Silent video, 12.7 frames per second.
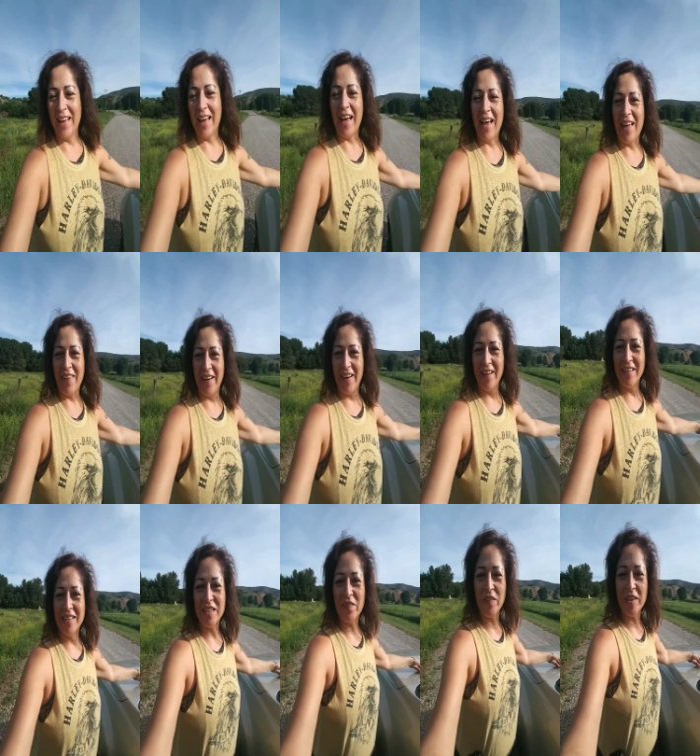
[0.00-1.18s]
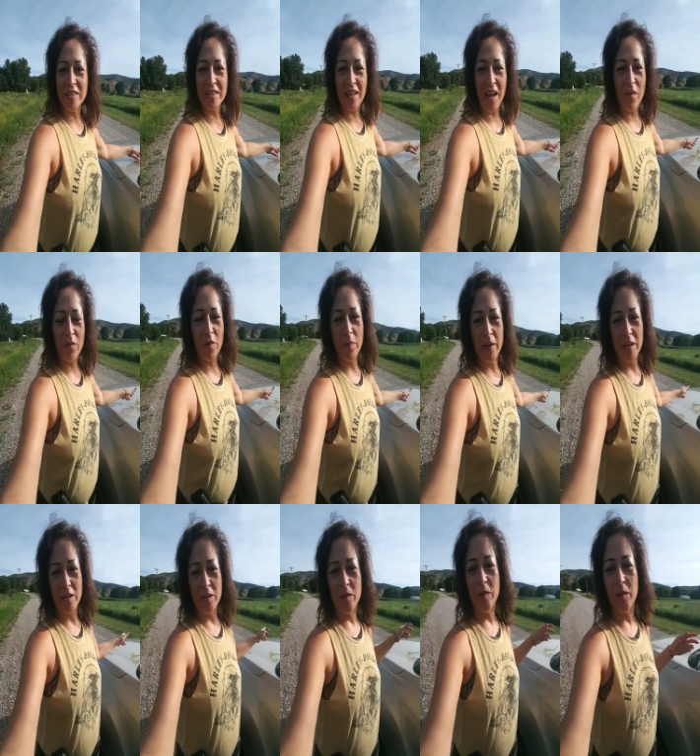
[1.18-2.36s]
Hi there. This is the first time for me
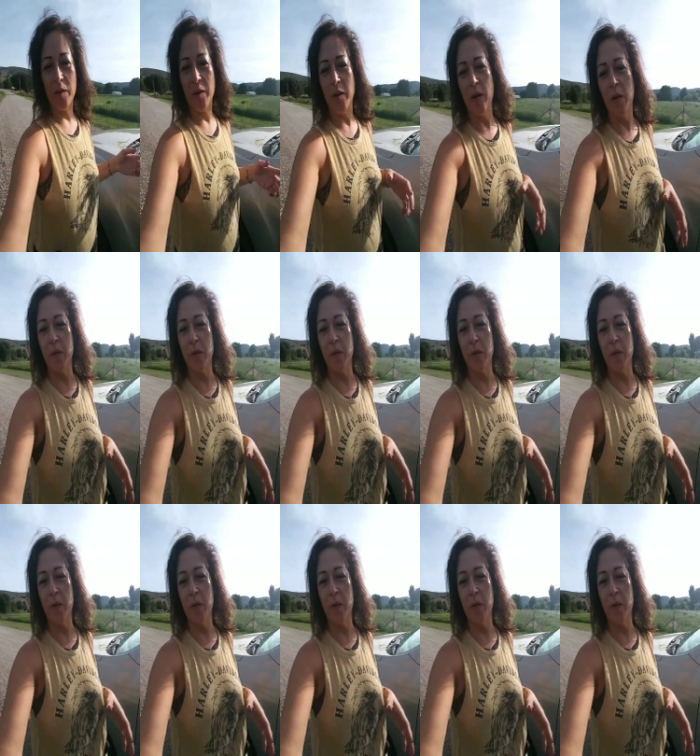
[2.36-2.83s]
doing a